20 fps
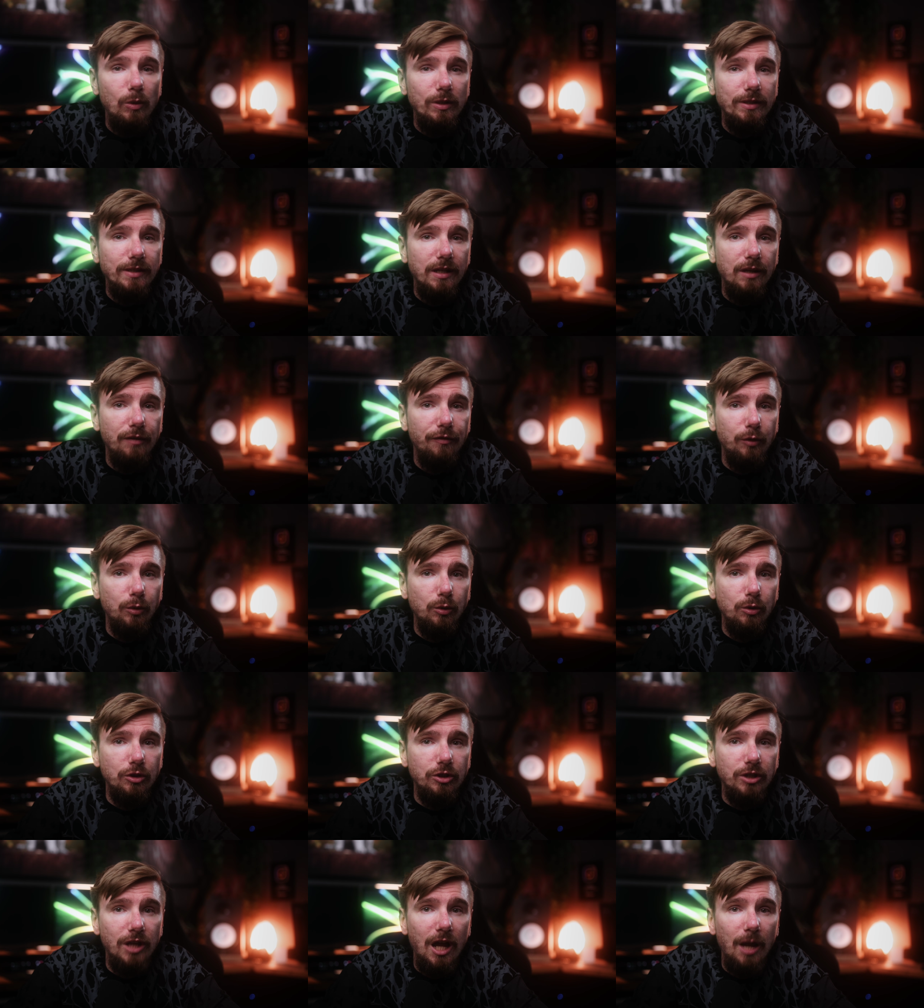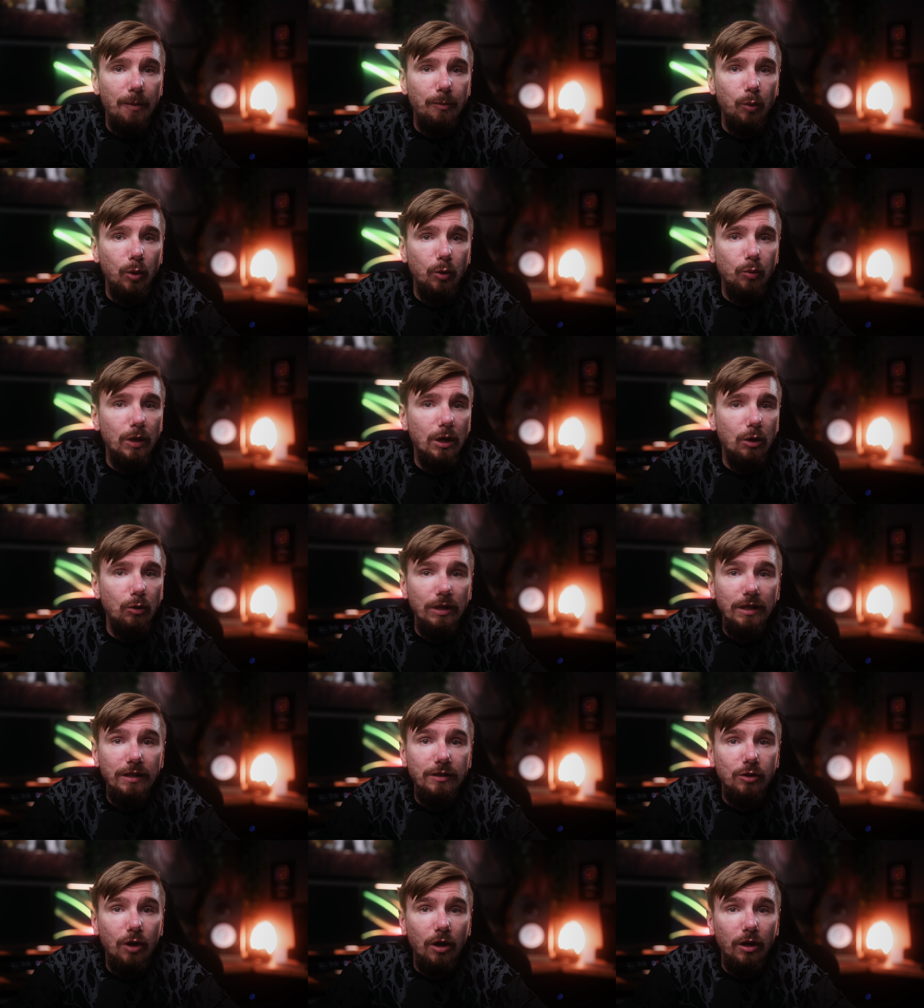we say a photo is sharp, what we are
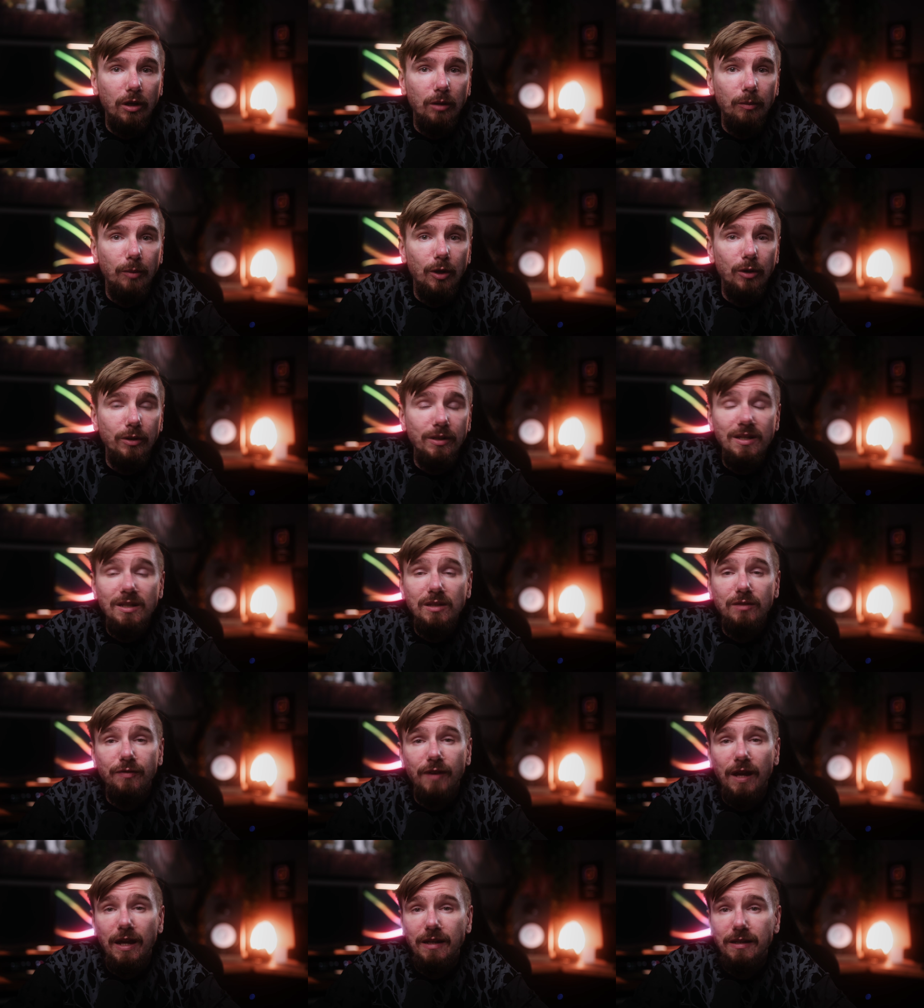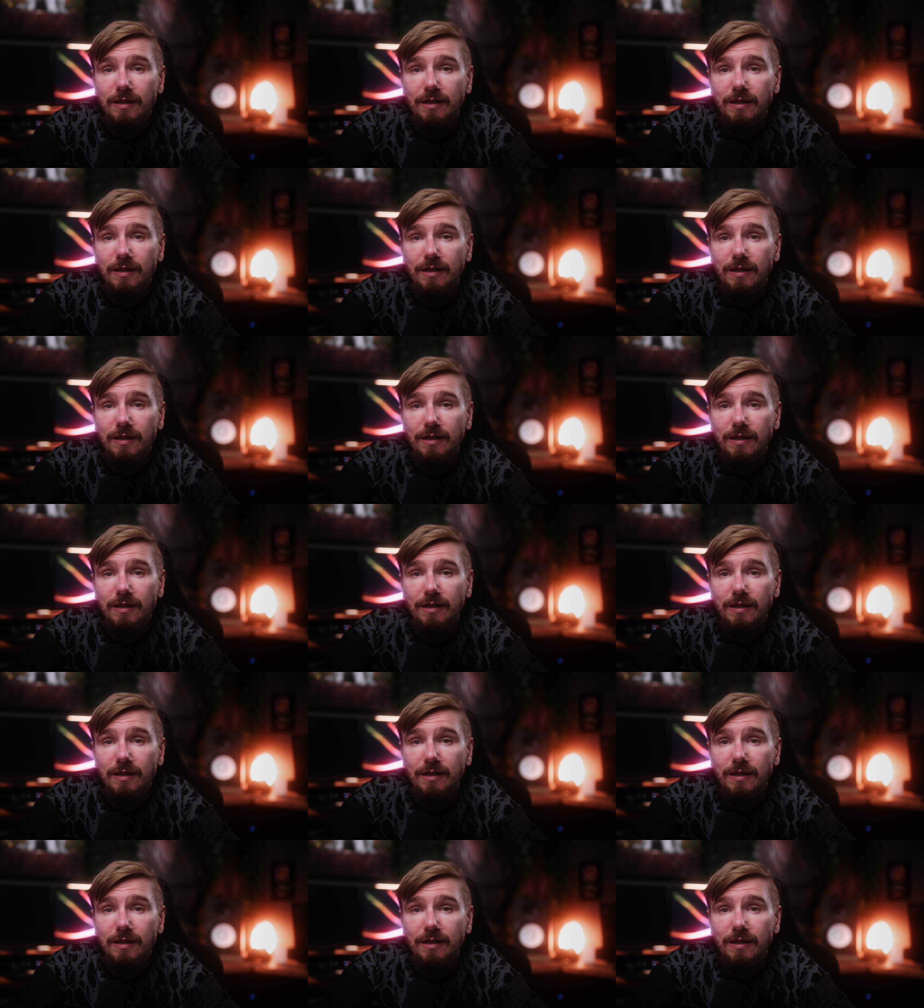really talking about is fine